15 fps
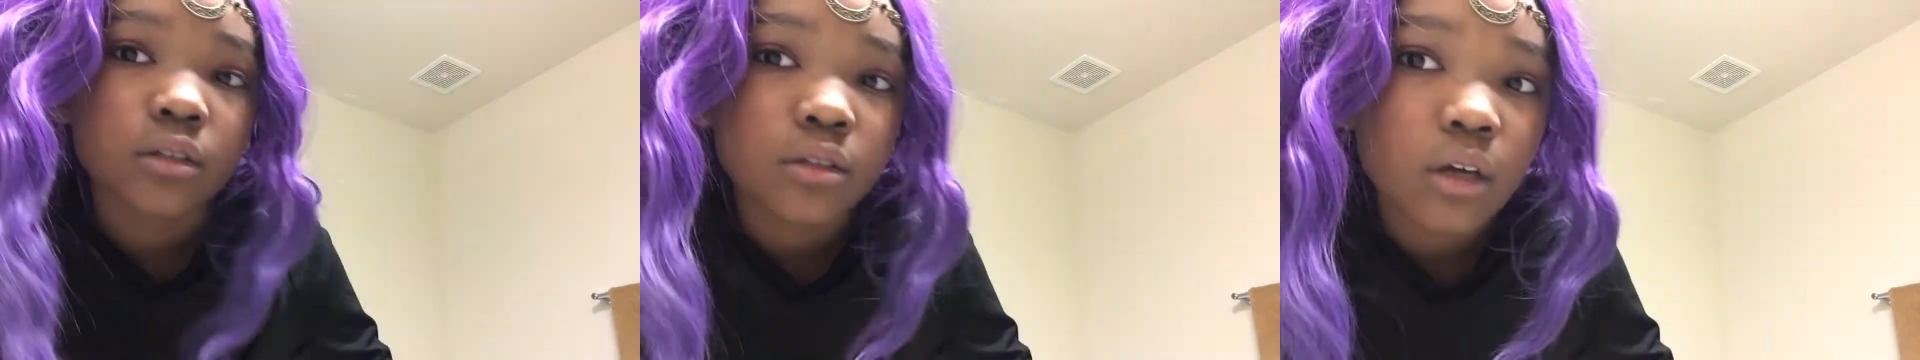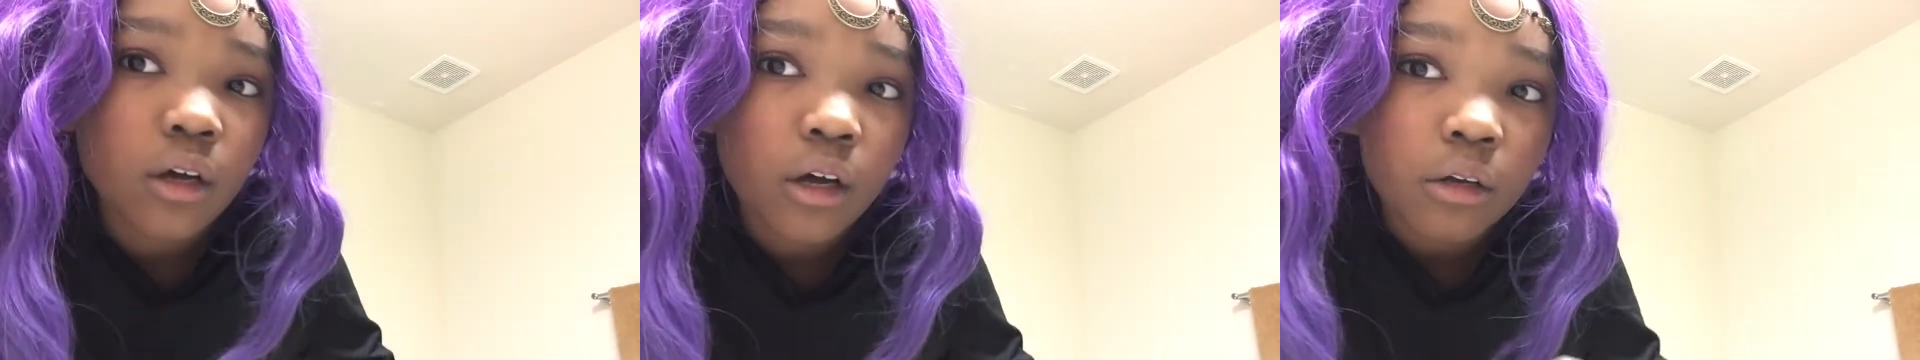
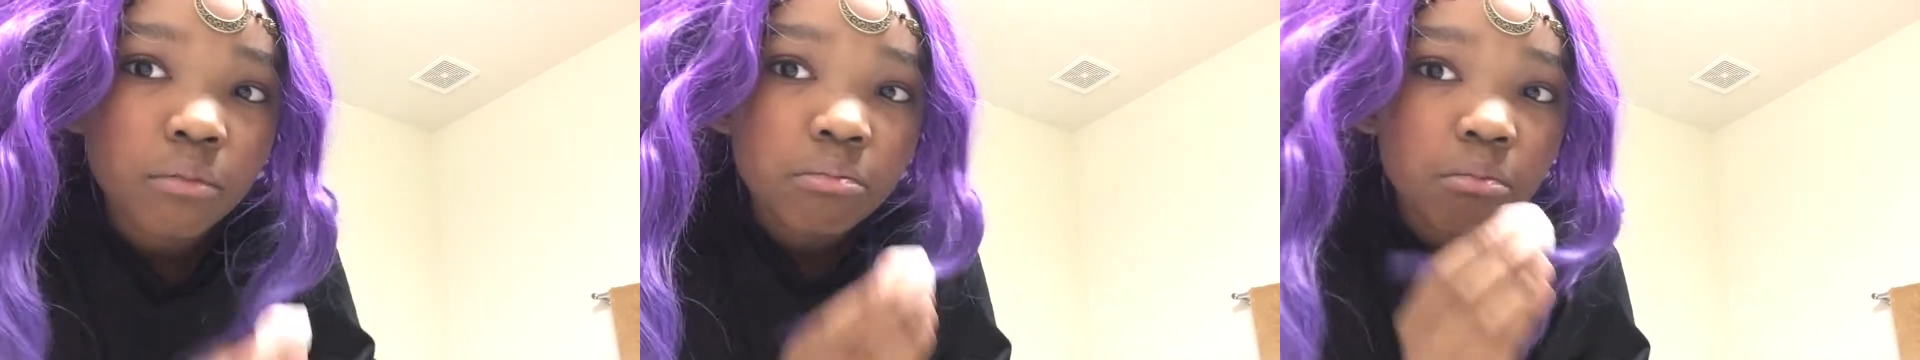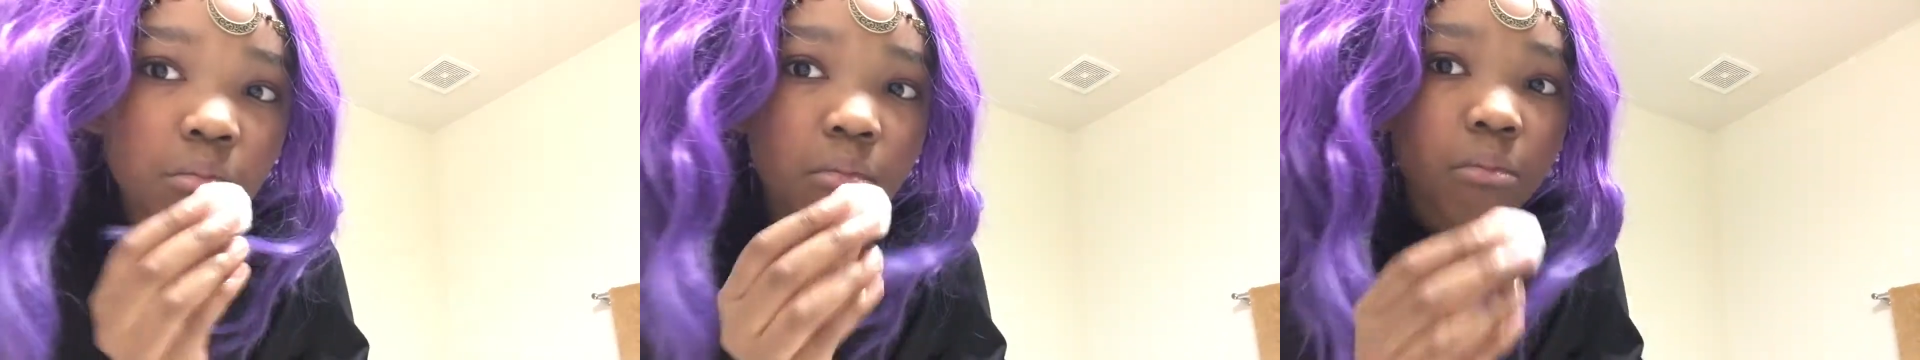So
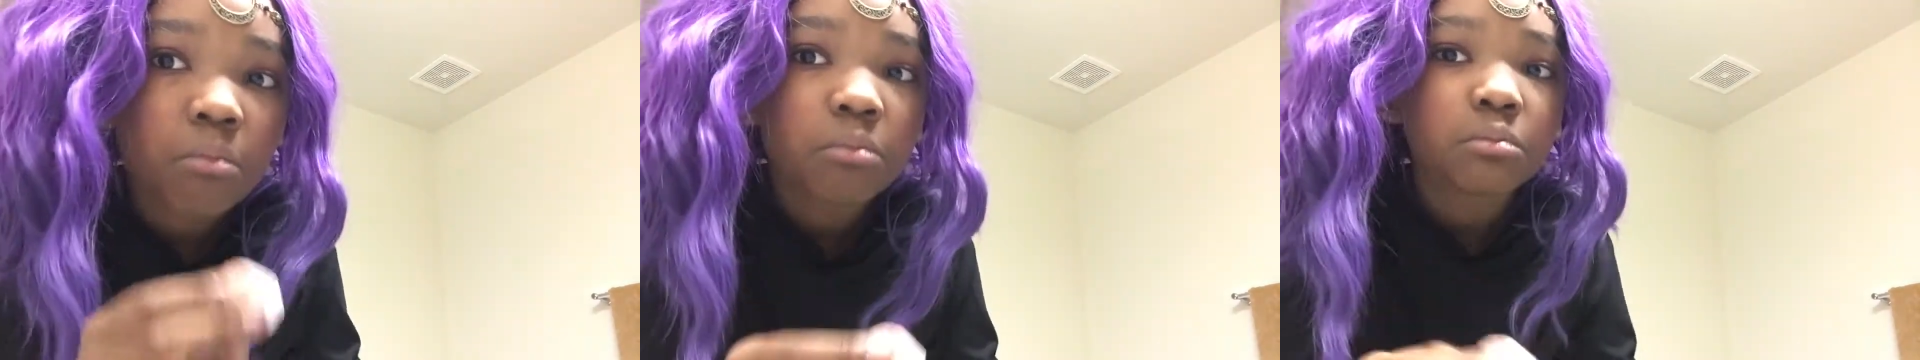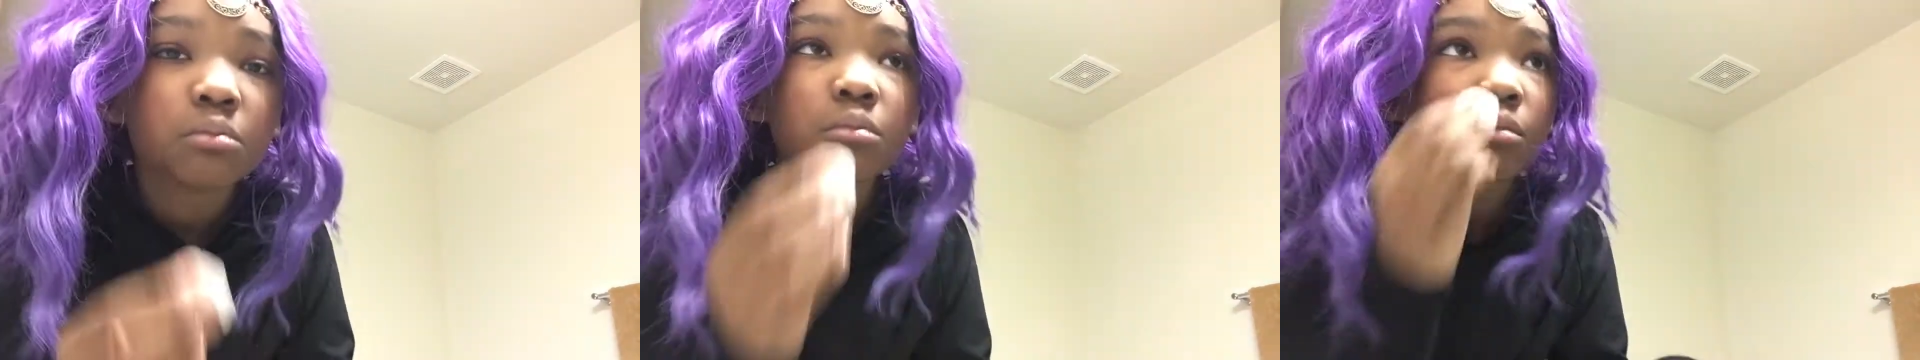it
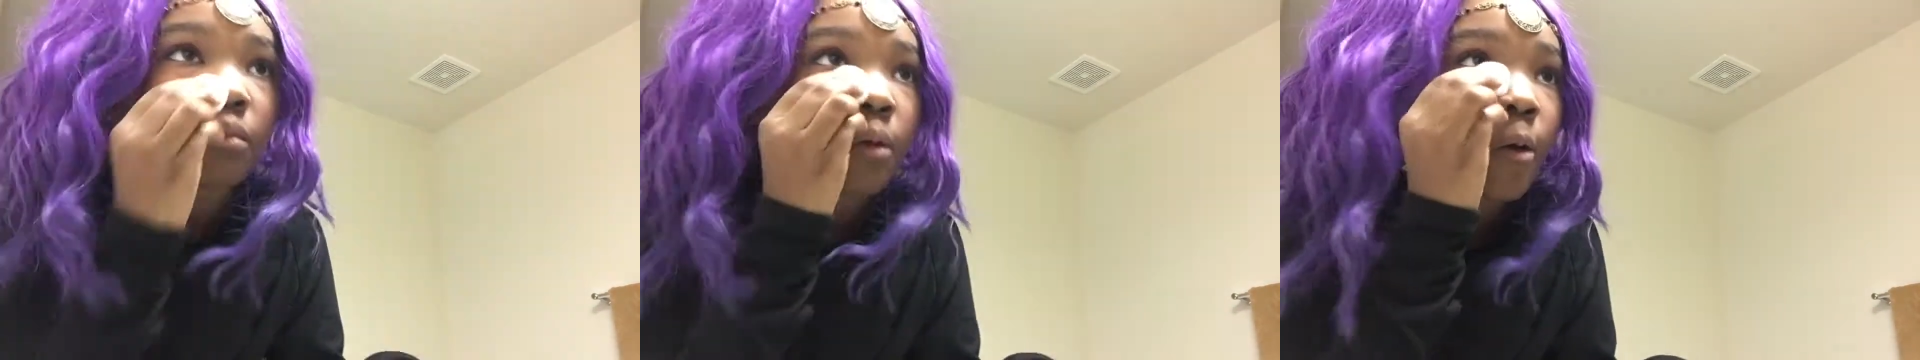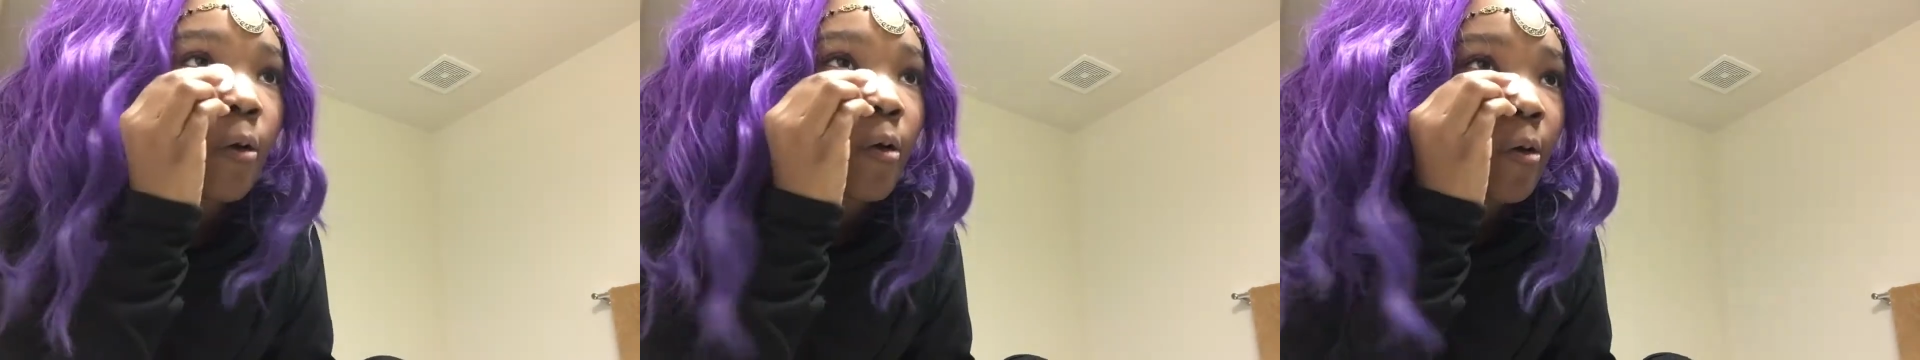won't
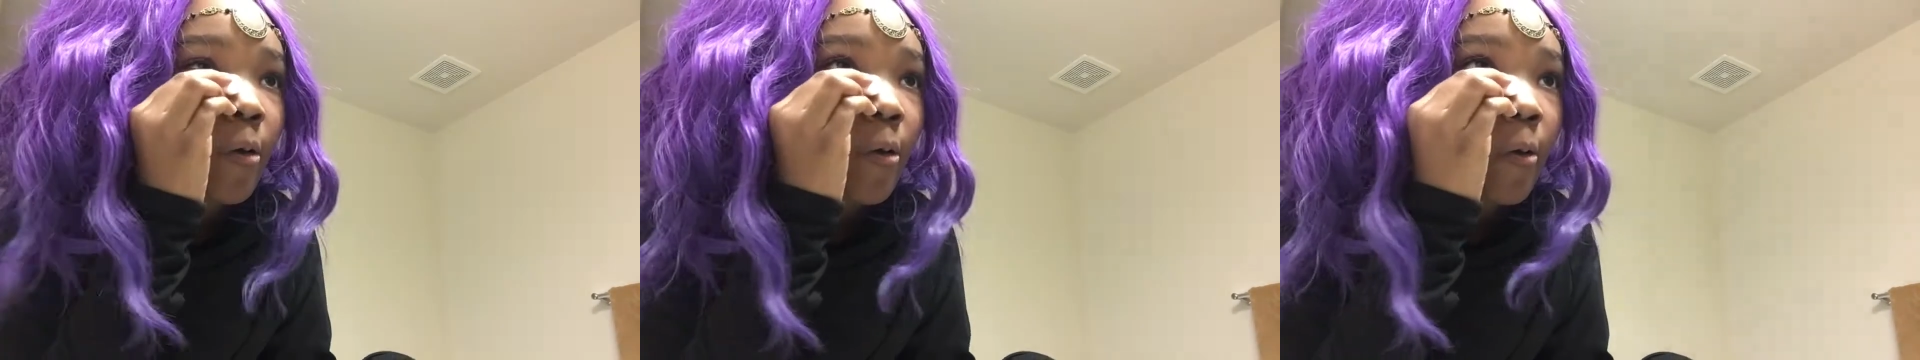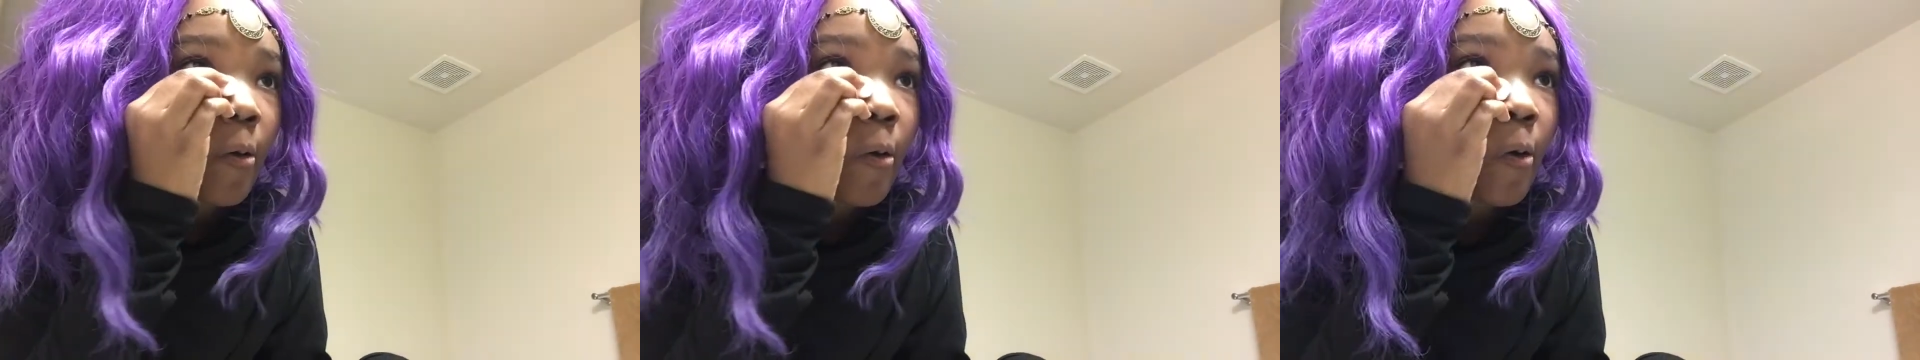
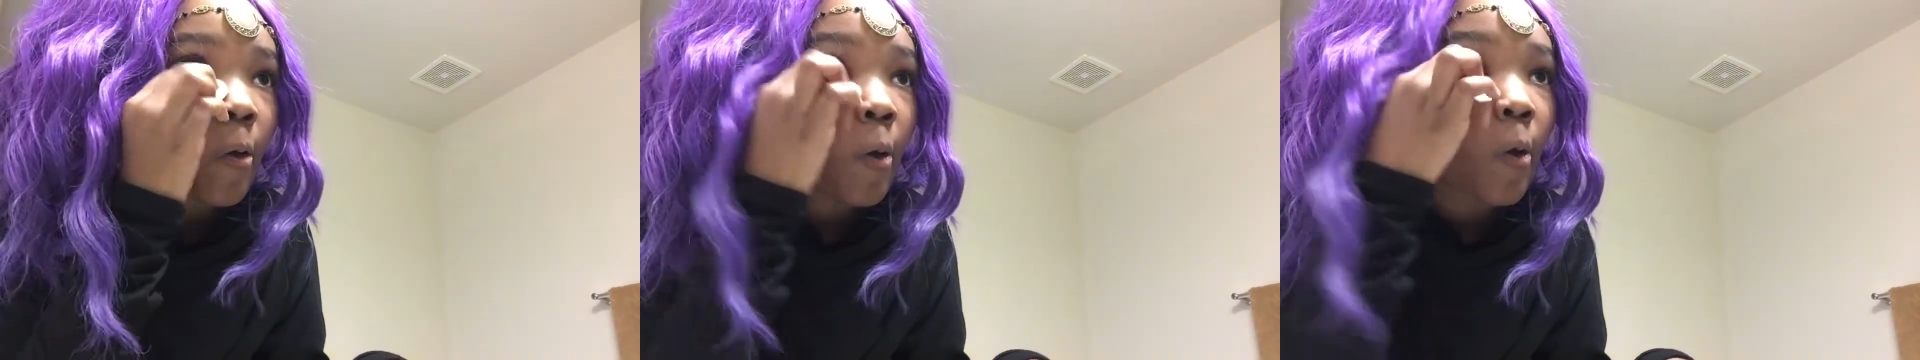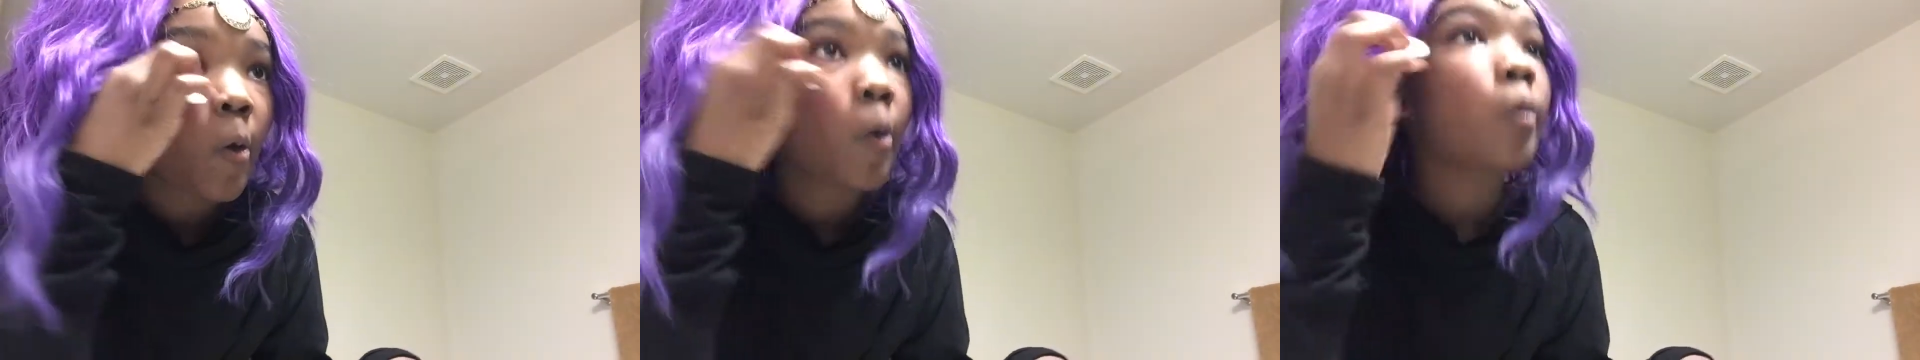look super